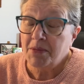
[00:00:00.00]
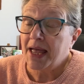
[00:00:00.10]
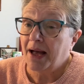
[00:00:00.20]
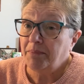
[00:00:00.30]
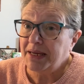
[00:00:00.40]

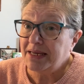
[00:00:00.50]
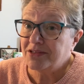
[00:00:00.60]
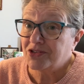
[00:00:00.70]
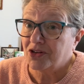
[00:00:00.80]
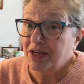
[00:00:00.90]
Happy
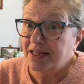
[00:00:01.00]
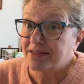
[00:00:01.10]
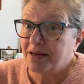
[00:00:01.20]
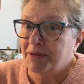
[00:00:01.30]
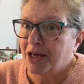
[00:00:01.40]
Easter is
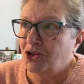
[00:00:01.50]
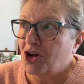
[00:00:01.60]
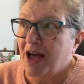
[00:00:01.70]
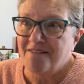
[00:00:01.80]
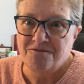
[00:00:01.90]
coming
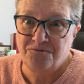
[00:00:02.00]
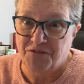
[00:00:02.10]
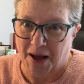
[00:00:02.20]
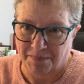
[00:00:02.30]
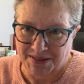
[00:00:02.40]
along
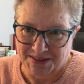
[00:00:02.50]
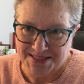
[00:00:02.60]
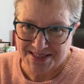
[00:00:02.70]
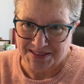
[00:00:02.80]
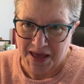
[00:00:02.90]

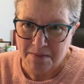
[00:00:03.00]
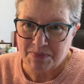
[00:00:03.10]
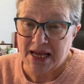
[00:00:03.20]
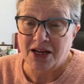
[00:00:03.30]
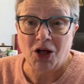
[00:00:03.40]
fabulously,
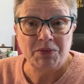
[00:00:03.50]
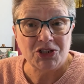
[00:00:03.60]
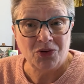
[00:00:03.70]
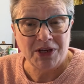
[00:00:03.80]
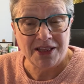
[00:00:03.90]
and I'll be
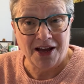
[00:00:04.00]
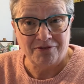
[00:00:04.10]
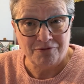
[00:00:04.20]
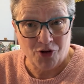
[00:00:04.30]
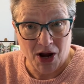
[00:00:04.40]
showing you that
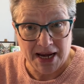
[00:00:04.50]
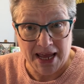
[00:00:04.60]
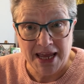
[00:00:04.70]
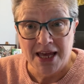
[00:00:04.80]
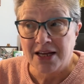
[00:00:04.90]
on
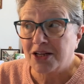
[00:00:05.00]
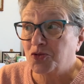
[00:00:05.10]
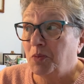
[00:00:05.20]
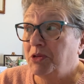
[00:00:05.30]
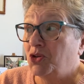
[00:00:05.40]
Friday because
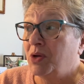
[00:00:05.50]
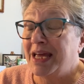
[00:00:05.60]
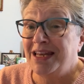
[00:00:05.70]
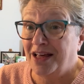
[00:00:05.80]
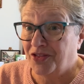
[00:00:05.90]
we'll be doing
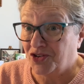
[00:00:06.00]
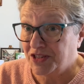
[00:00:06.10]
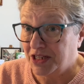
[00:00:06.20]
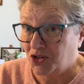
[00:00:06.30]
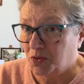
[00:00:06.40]
another
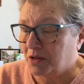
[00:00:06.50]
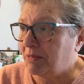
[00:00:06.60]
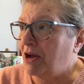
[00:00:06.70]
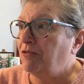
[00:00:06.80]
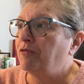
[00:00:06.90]
stitch with
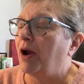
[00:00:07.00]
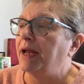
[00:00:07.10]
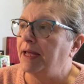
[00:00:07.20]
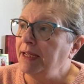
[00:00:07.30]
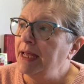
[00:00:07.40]
me on
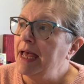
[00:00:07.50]
Friday.